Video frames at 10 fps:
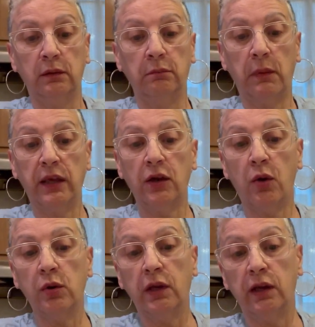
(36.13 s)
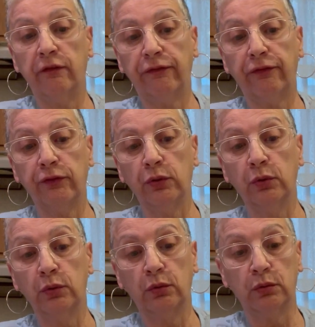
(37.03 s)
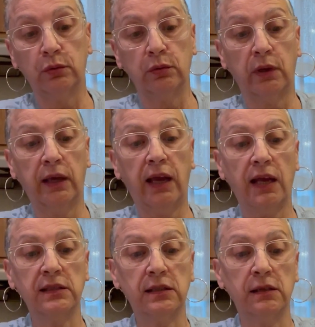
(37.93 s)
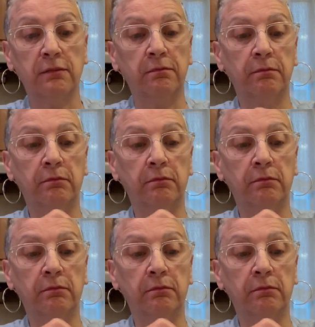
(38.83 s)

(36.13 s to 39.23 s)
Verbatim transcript: my yogurt and fruit. I got some